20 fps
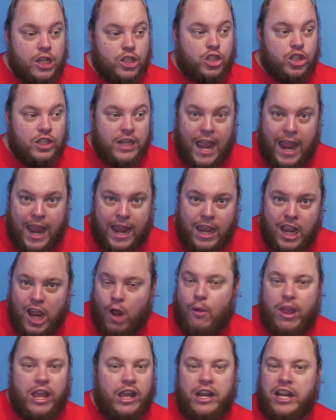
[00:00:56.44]
Today,
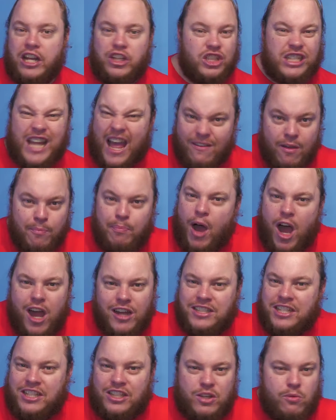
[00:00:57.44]
we're going to just have a
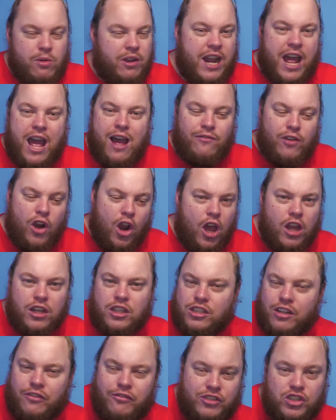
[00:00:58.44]
party. So we're going to have
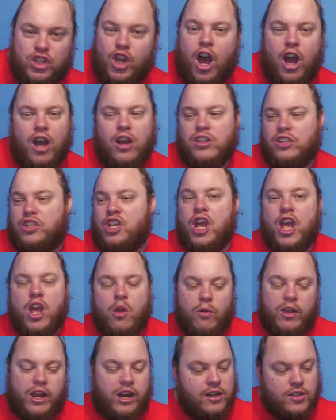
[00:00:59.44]
lots of songs.
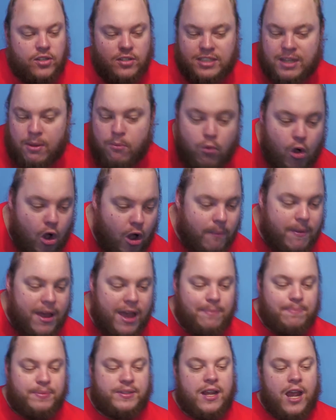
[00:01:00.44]
We're going to do some
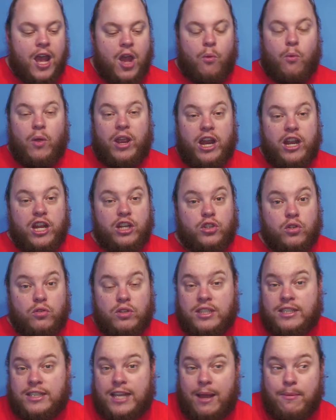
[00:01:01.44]
warm-ups. We're going to
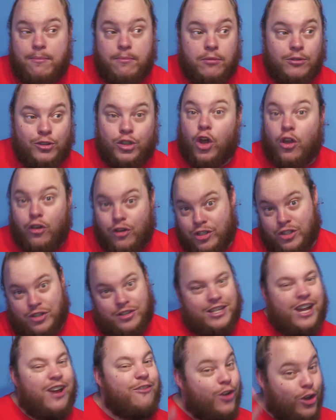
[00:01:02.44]
do some jokes,
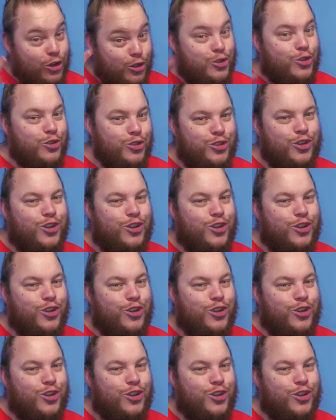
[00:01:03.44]
because I've got two